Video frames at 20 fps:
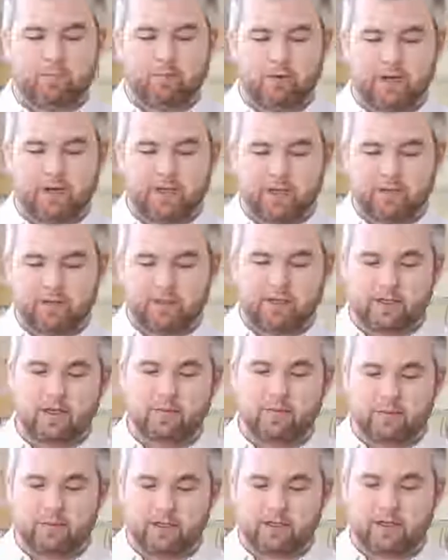point out to kind
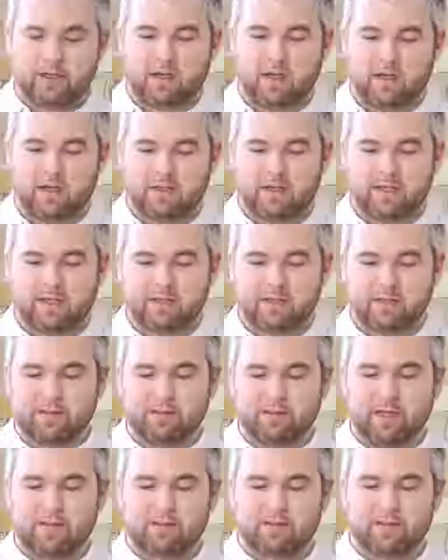of build the context as
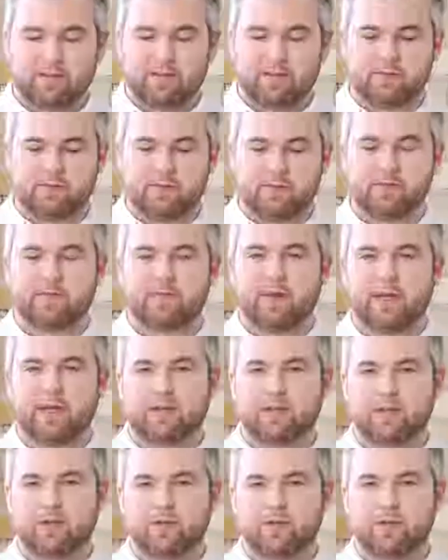well was
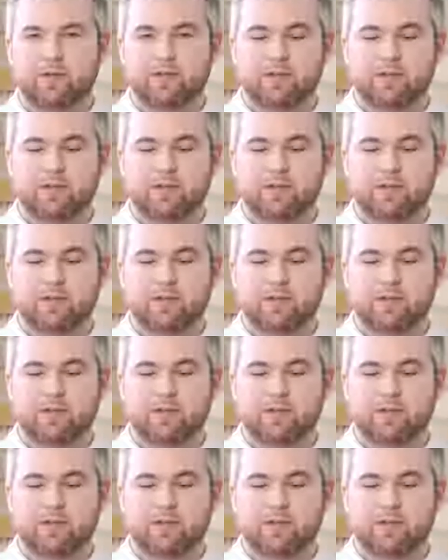fake news.